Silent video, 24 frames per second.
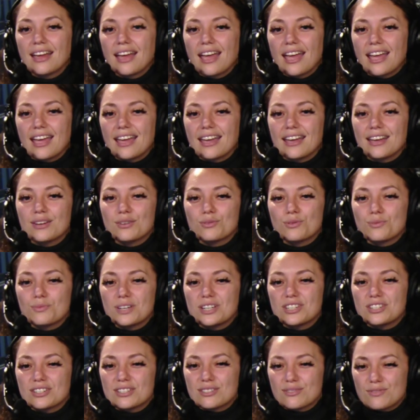And when we
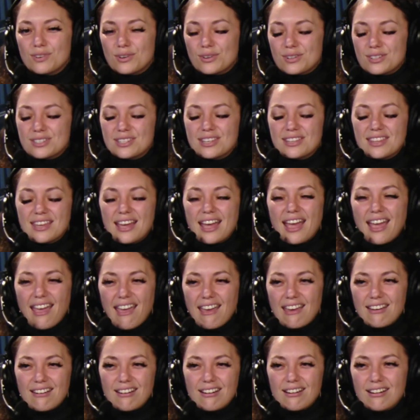just focus on that
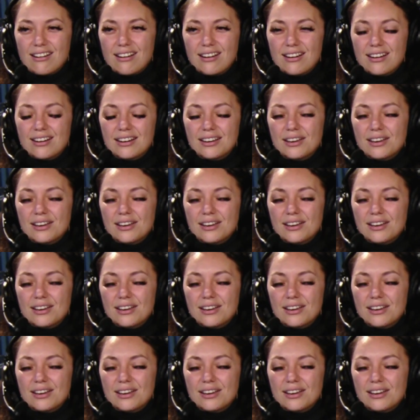anger,